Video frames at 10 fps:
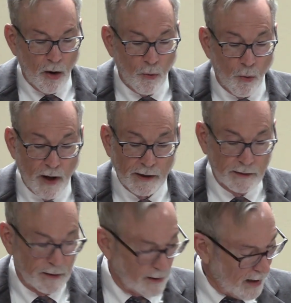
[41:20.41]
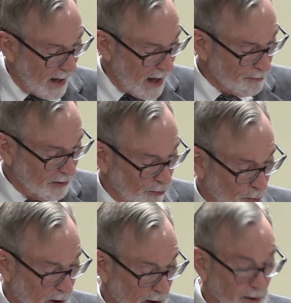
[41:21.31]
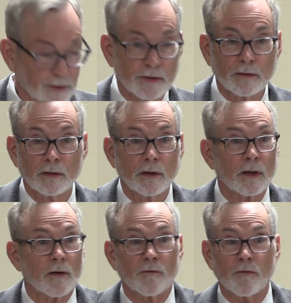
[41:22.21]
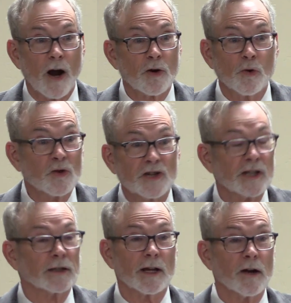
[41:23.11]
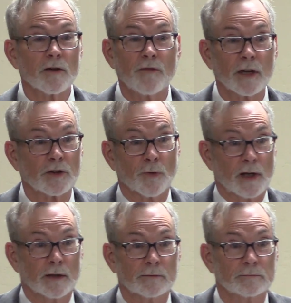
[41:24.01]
What happened was Franco declared victory.